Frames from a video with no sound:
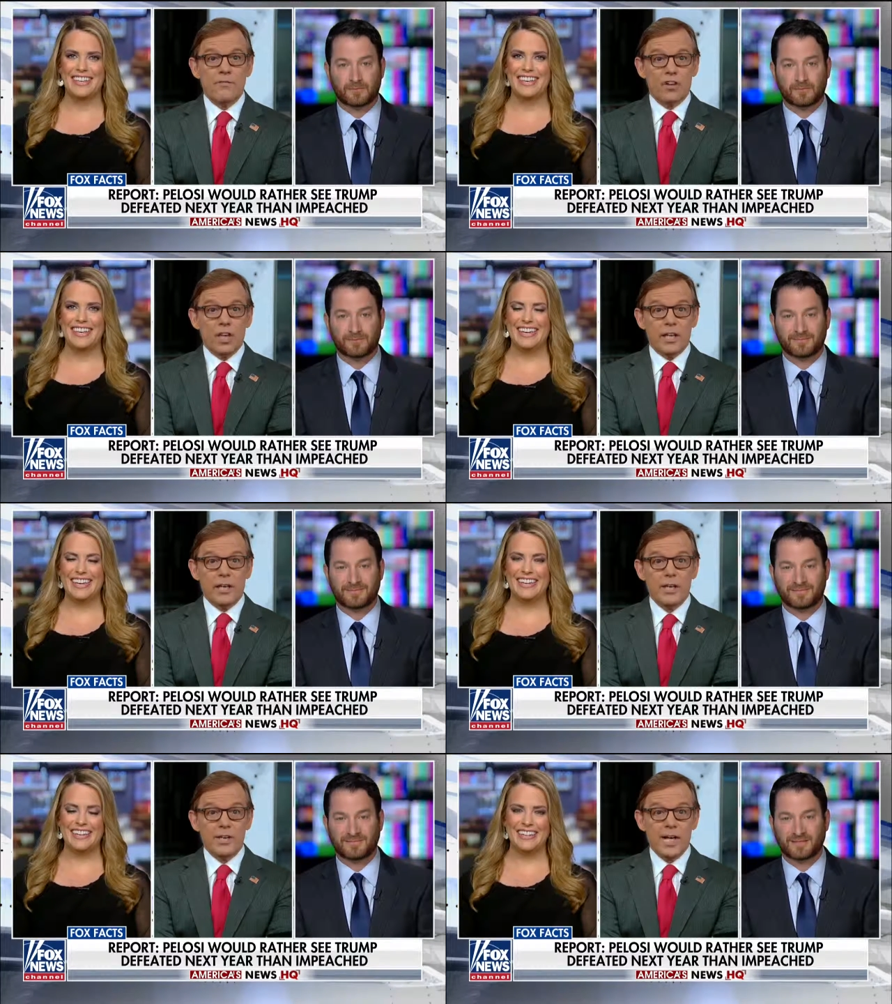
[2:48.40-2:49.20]
Speaker 1: fully,
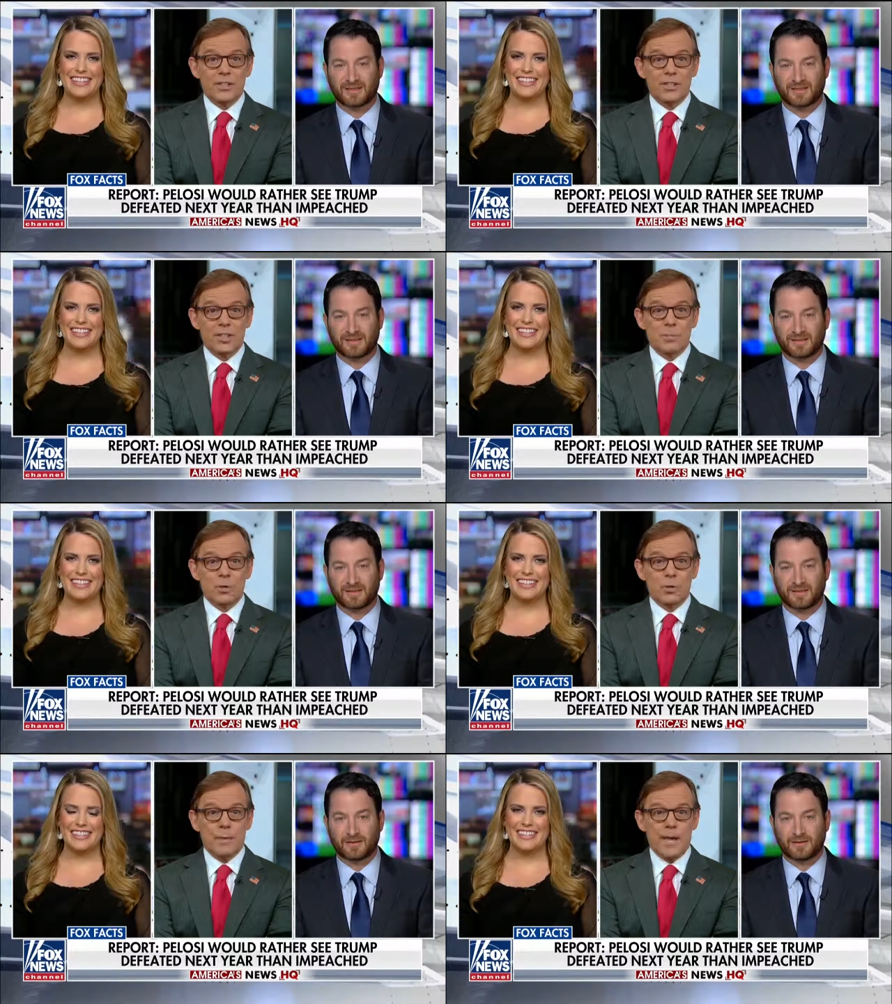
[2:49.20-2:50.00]
not just
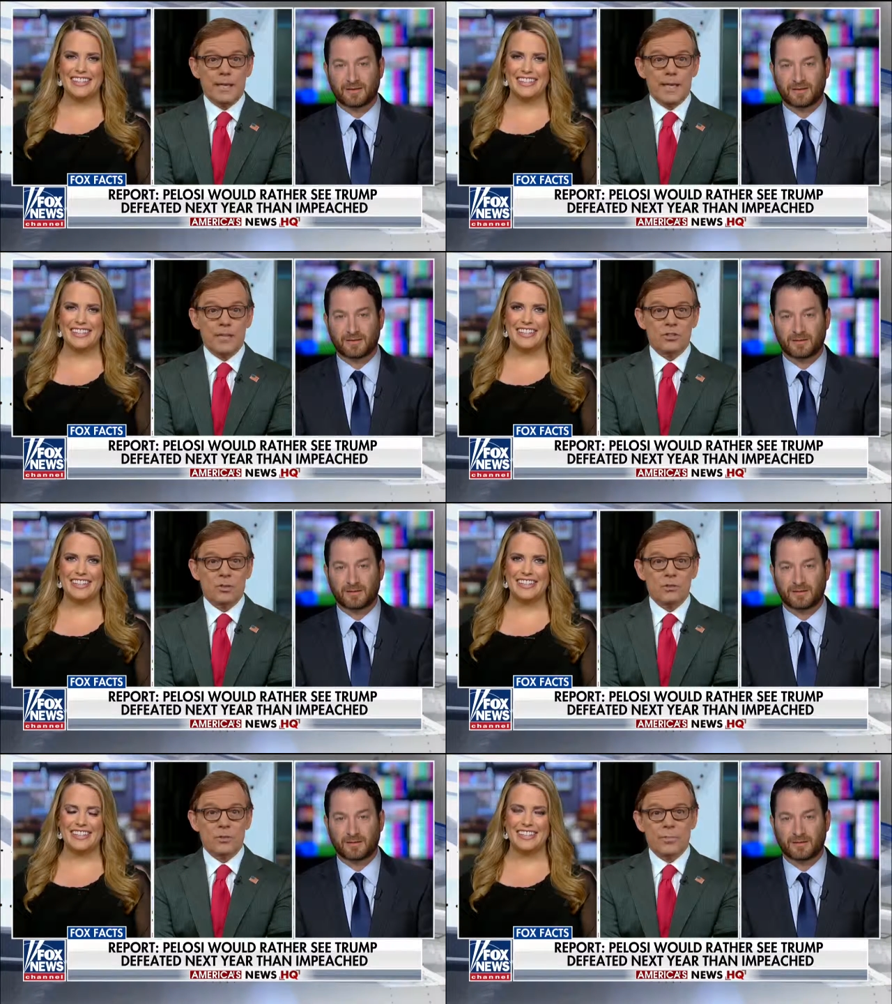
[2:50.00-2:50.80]
push back against
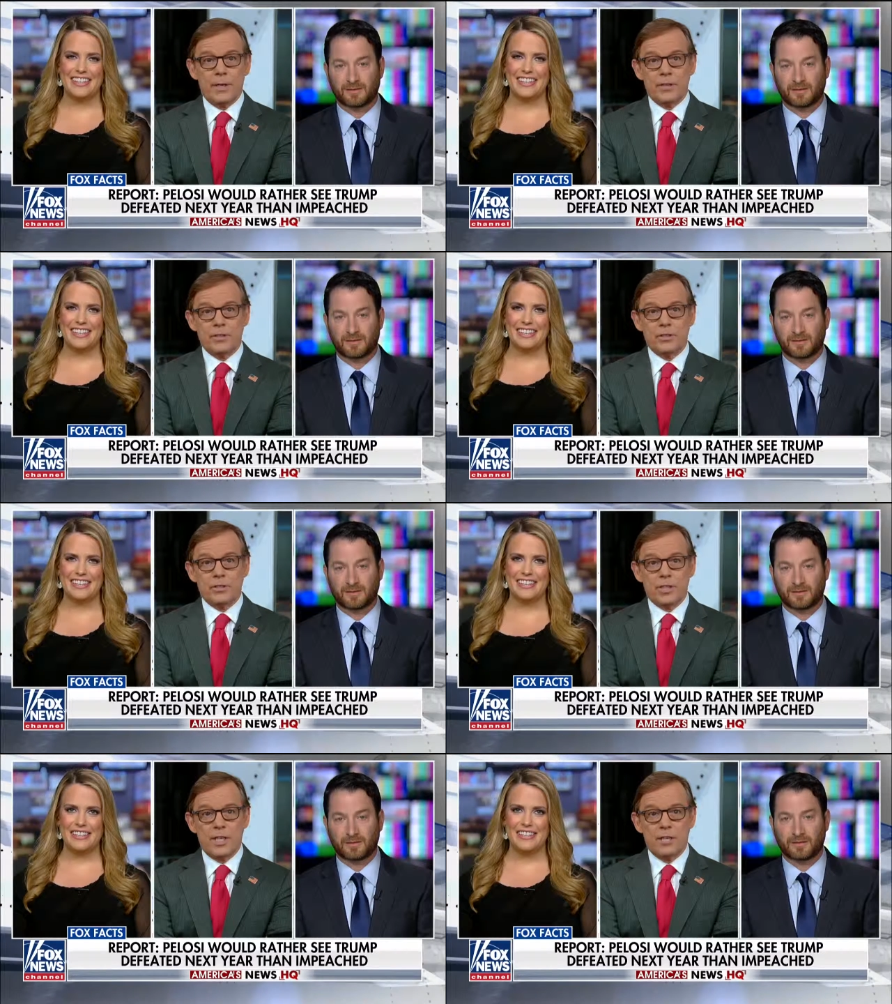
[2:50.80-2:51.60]
all the subpoenas and
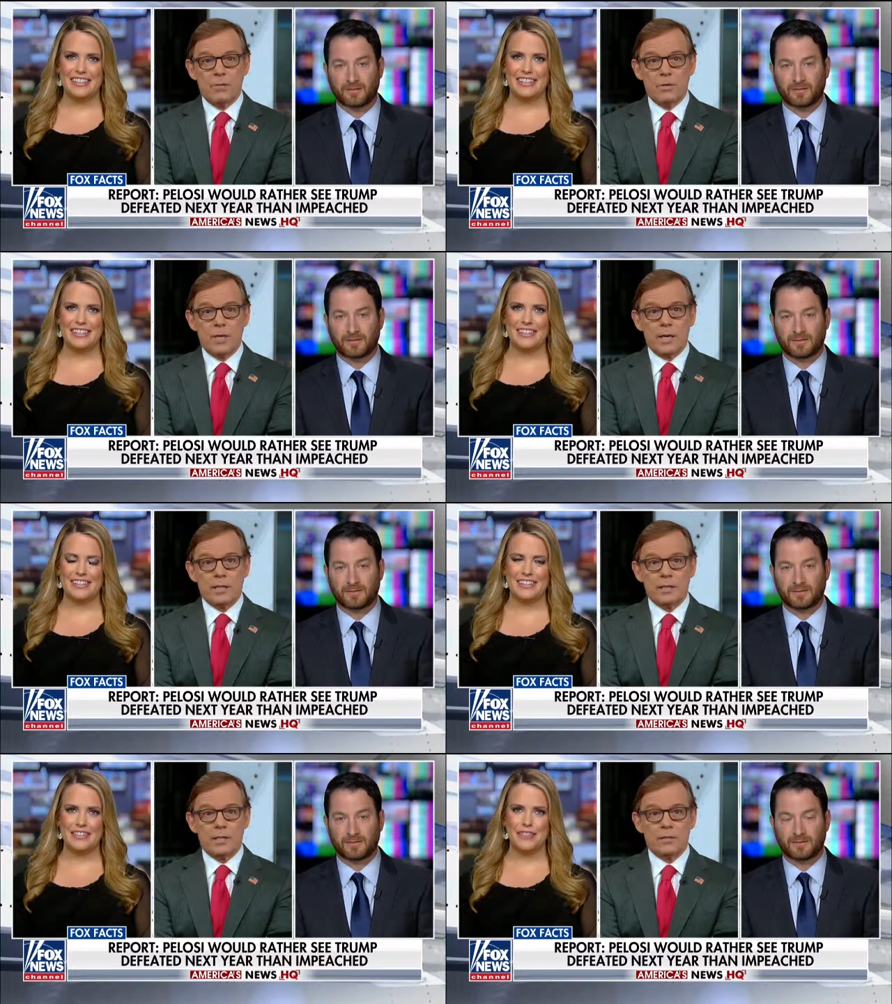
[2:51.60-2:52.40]
say that we're not
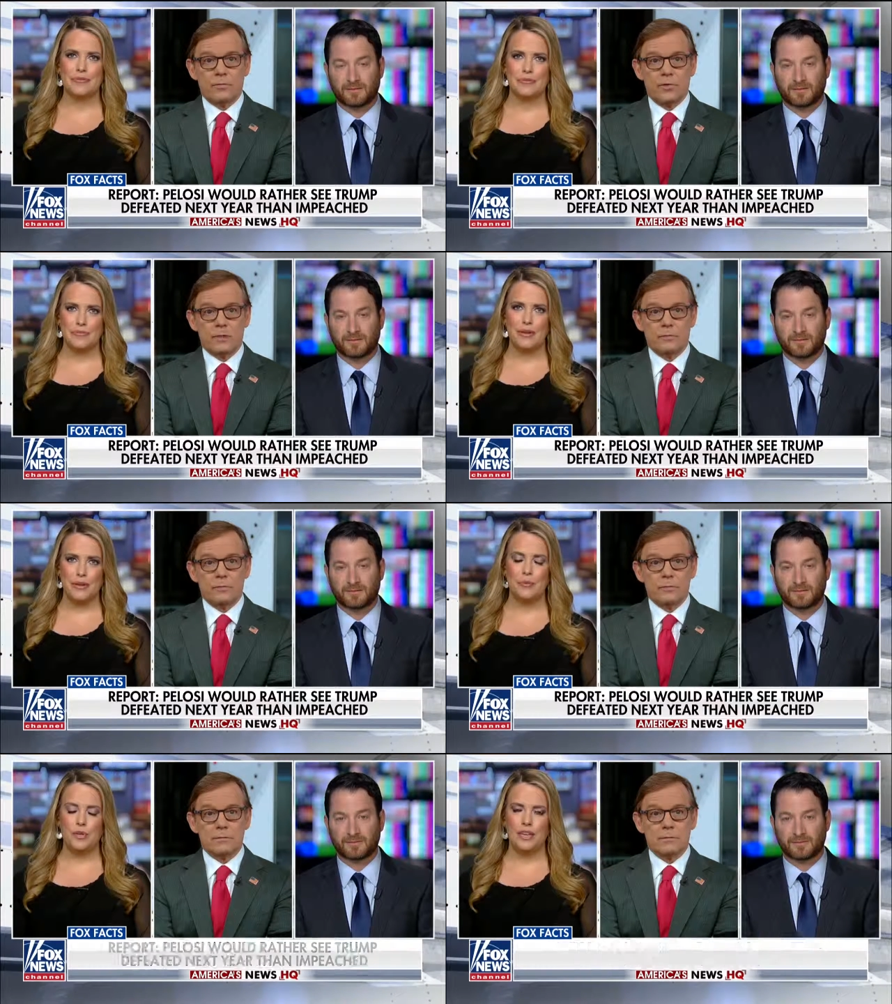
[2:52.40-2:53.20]
going to testify.
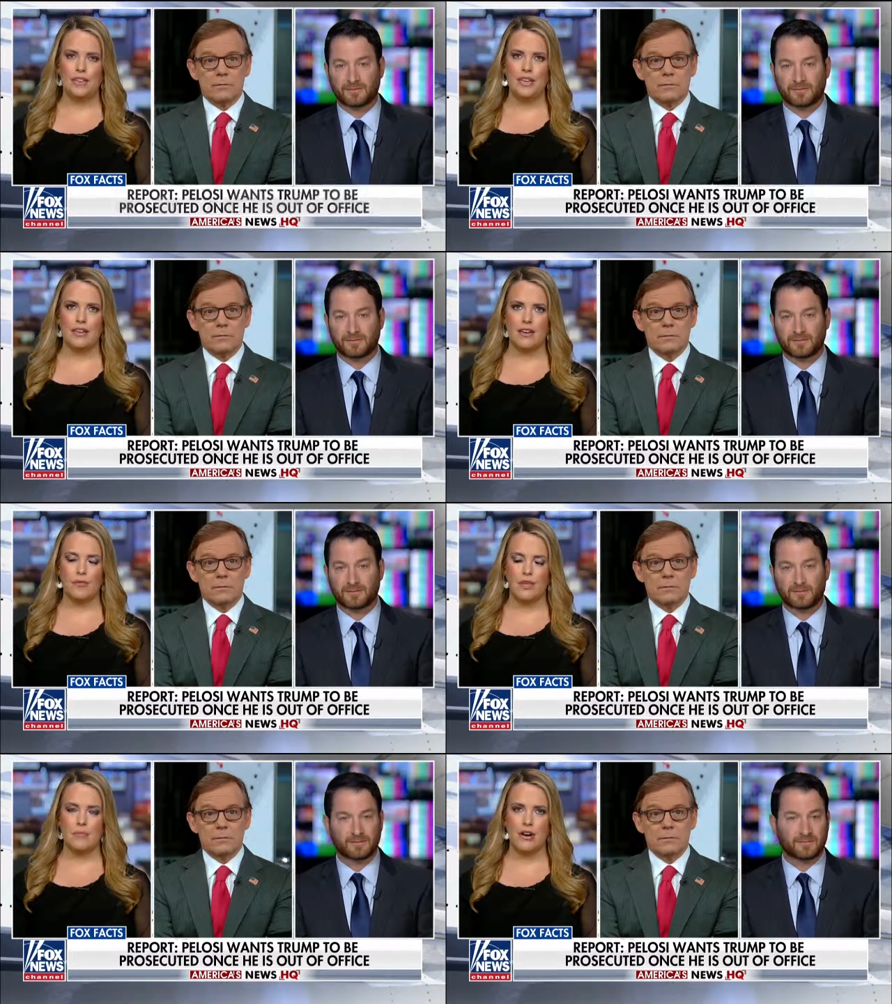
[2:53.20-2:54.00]
Speaker 2: Well, I think
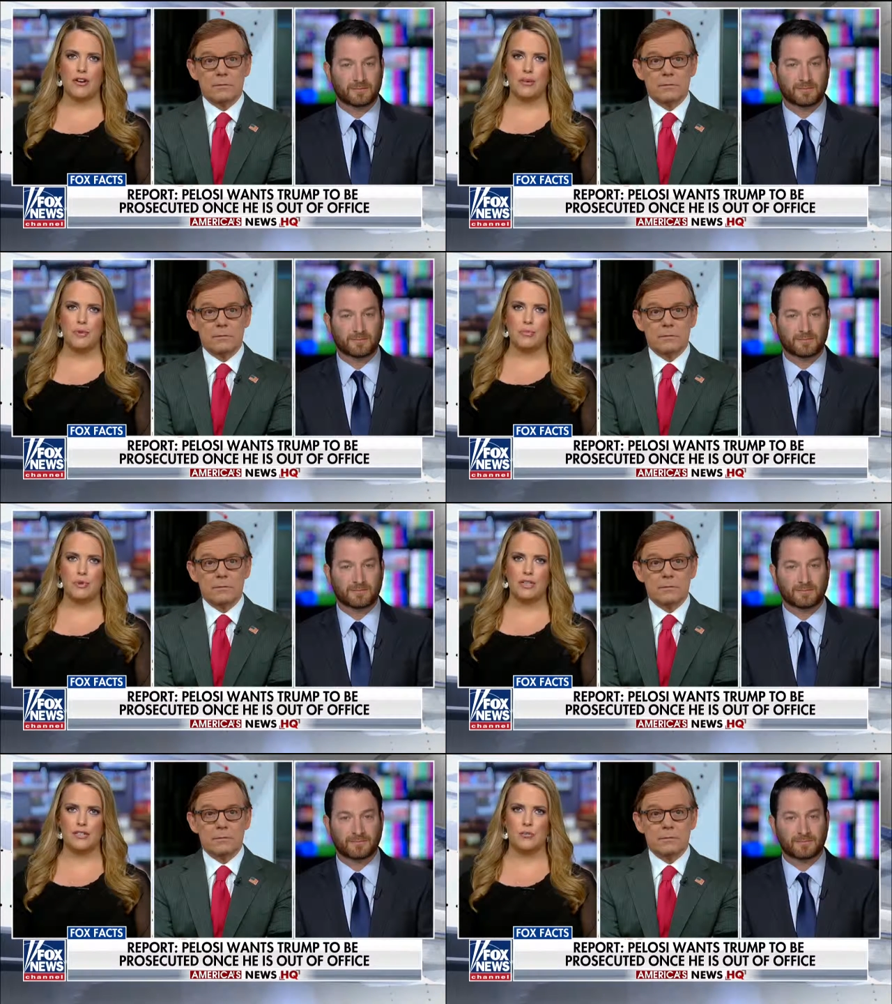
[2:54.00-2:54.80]
the American
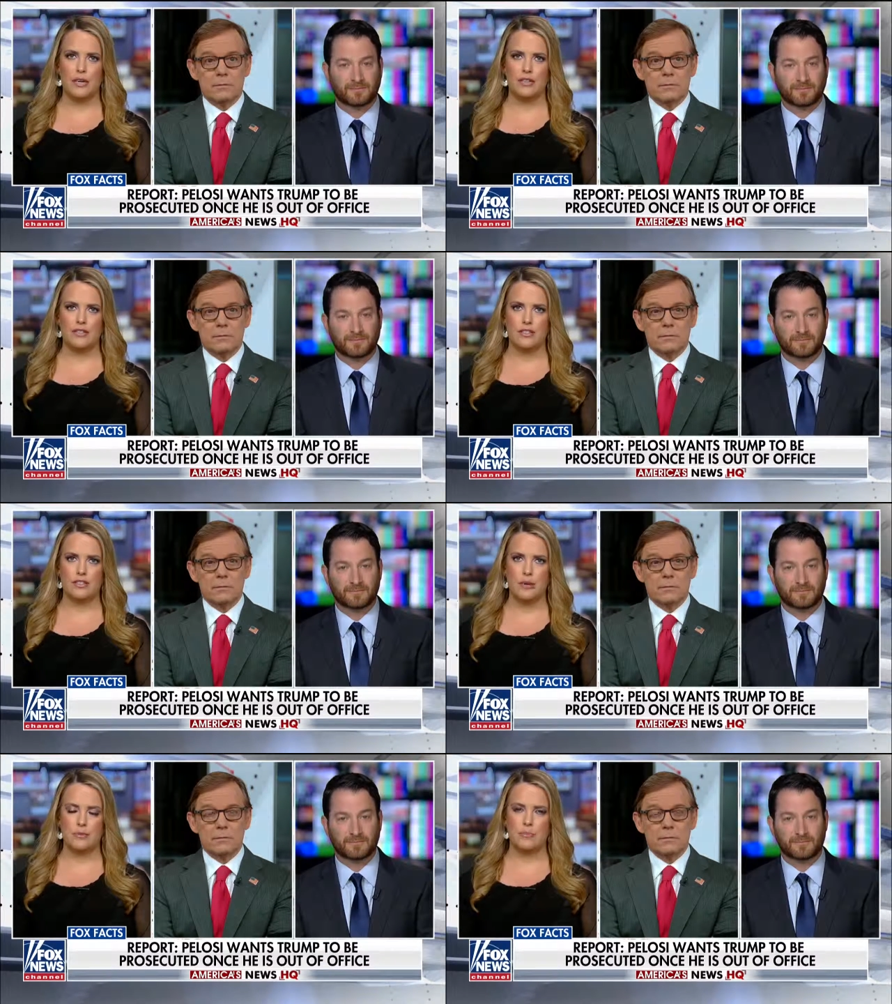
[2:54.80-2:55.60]
people, as well as the
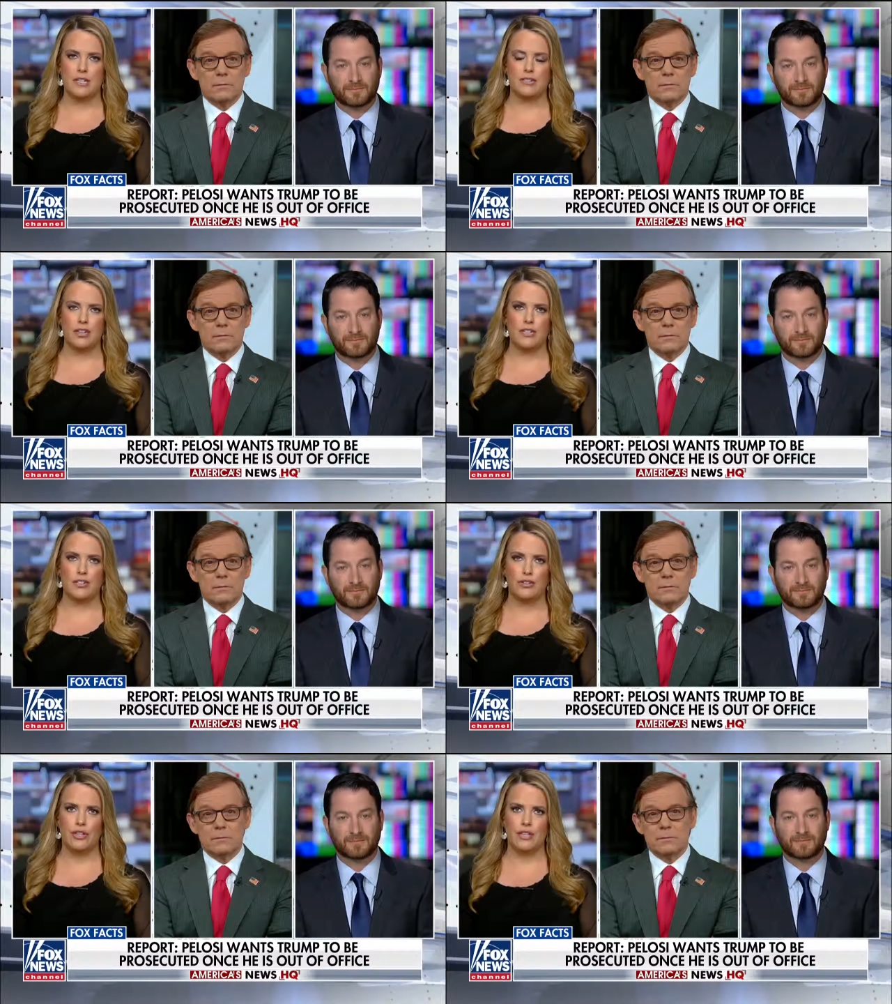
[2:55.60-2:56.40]
Trump administration, look